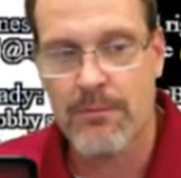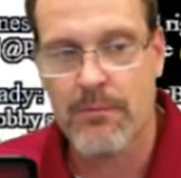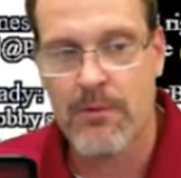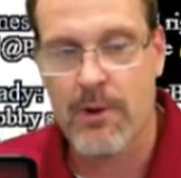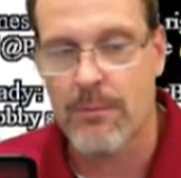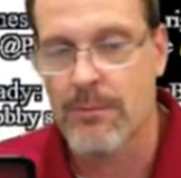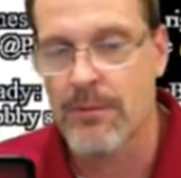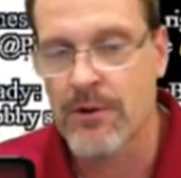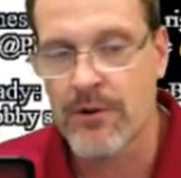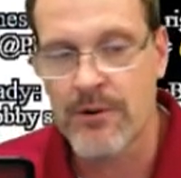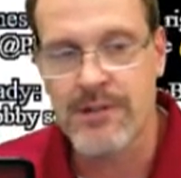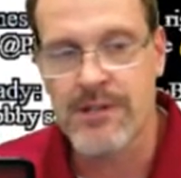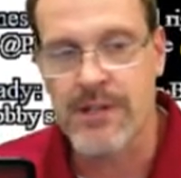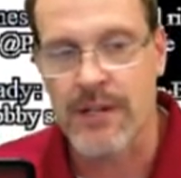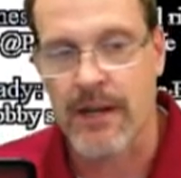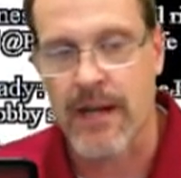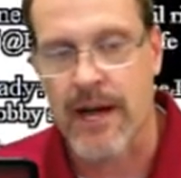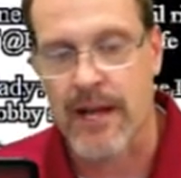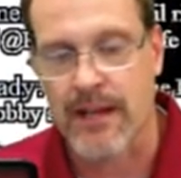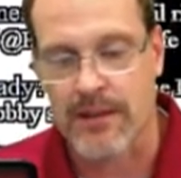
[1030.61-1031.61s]
well
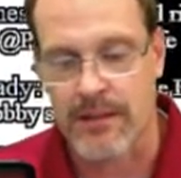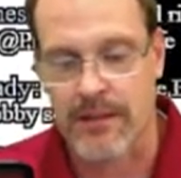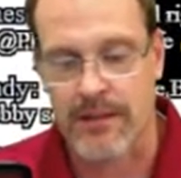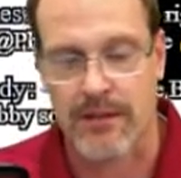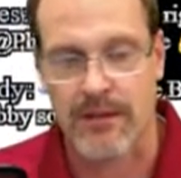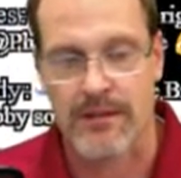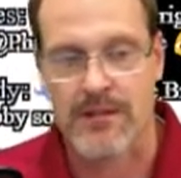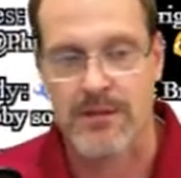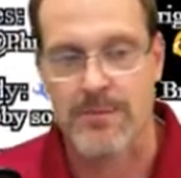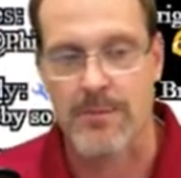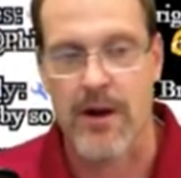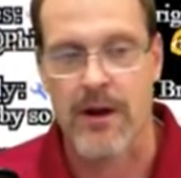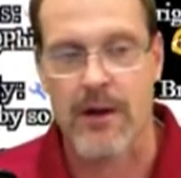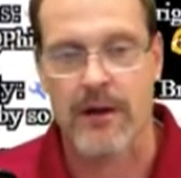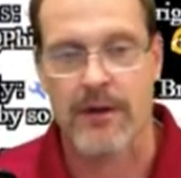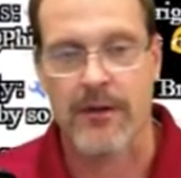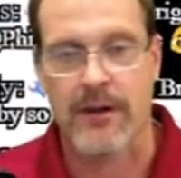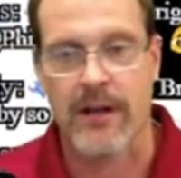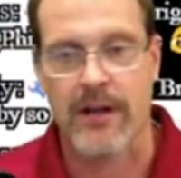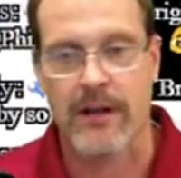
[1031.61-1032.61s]
Pusa got the
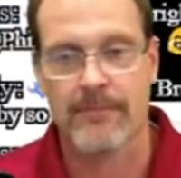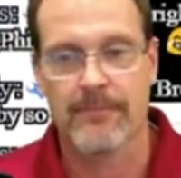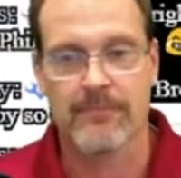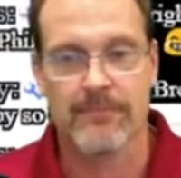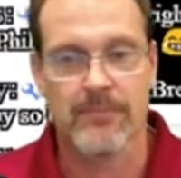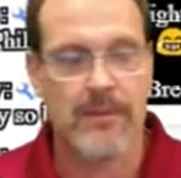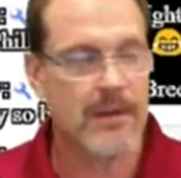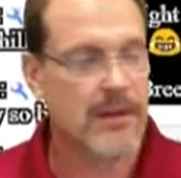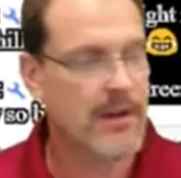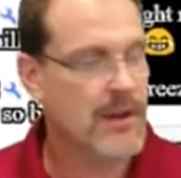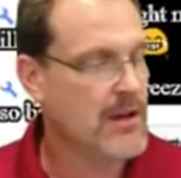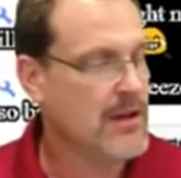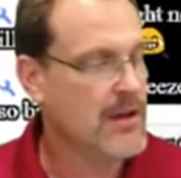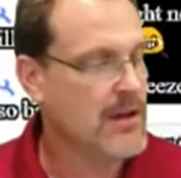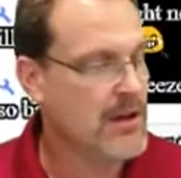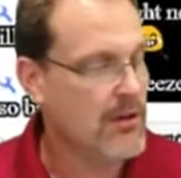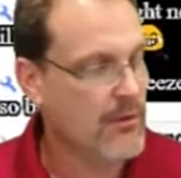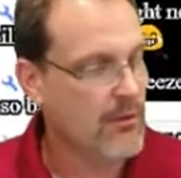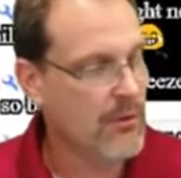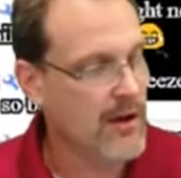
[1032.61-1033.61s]
Spark right.
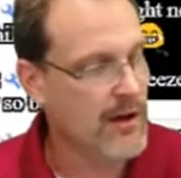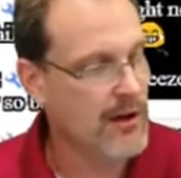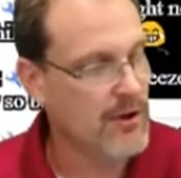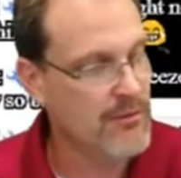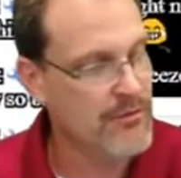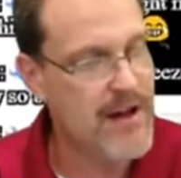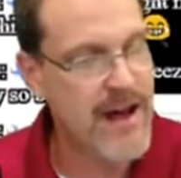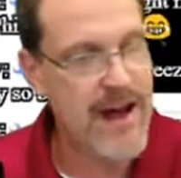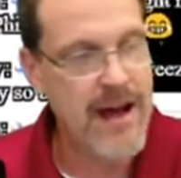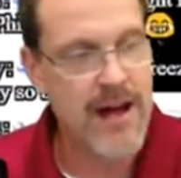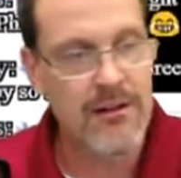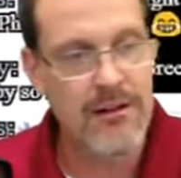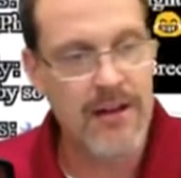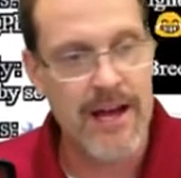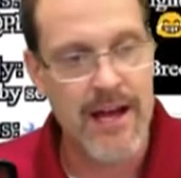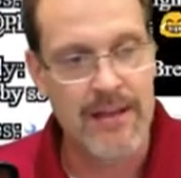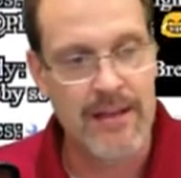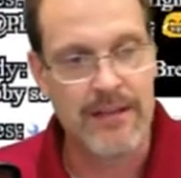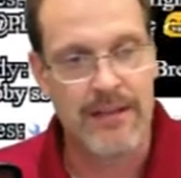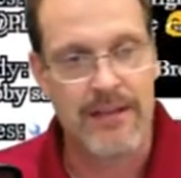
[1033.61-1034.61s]
Well, Val
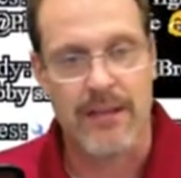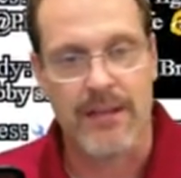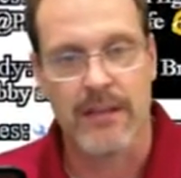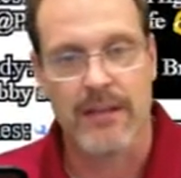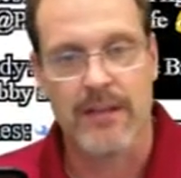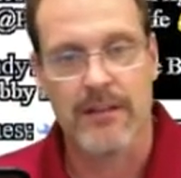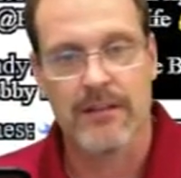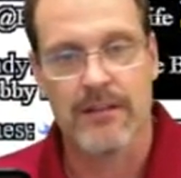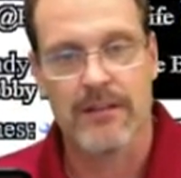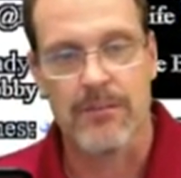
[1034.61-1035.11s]
got the the